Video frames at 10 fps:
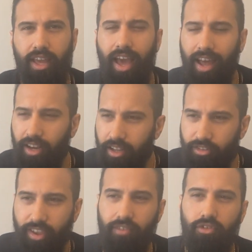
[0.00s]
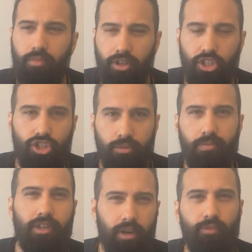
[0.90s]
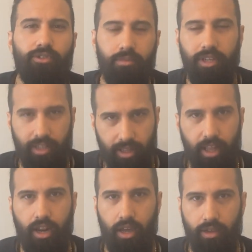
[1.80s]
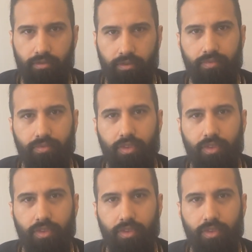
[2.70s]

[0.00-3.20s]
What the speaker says: At least everybody should be comfortable in their life.